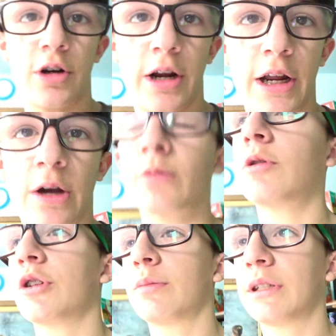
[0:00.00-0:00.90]
right now.
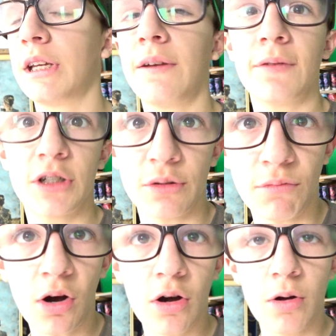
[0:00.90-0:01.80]
Christmas Eve is
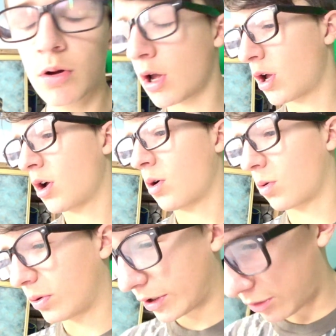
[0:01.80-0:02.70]
tomorrow.
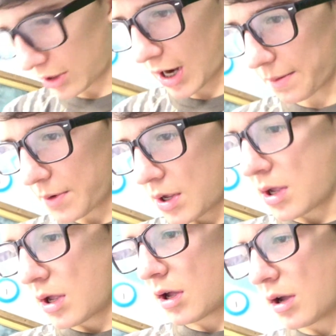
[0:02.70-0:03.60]
Holy crap.
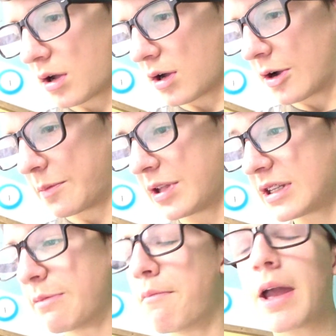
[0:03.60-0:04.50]
Um,
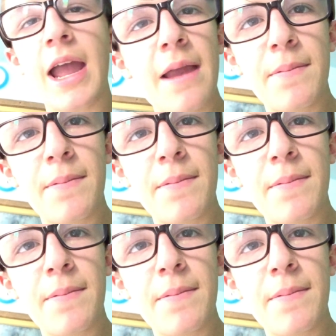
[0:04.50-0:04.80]
this may